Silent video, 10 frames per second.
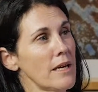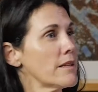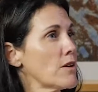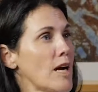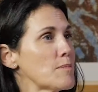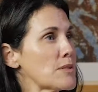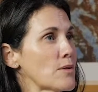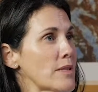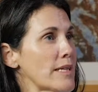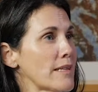and they're
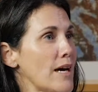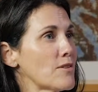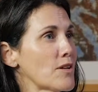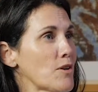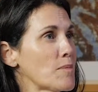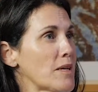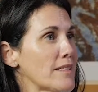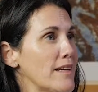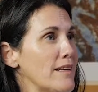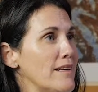absolutely allowed their
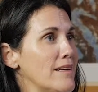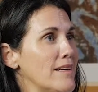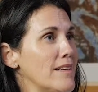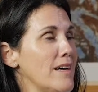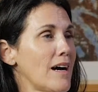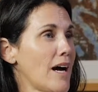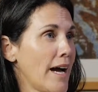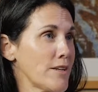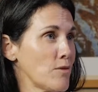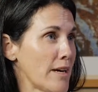opinion.
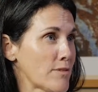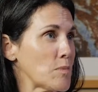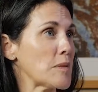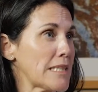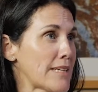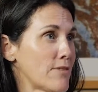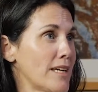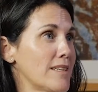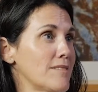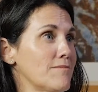I don't have to believe it.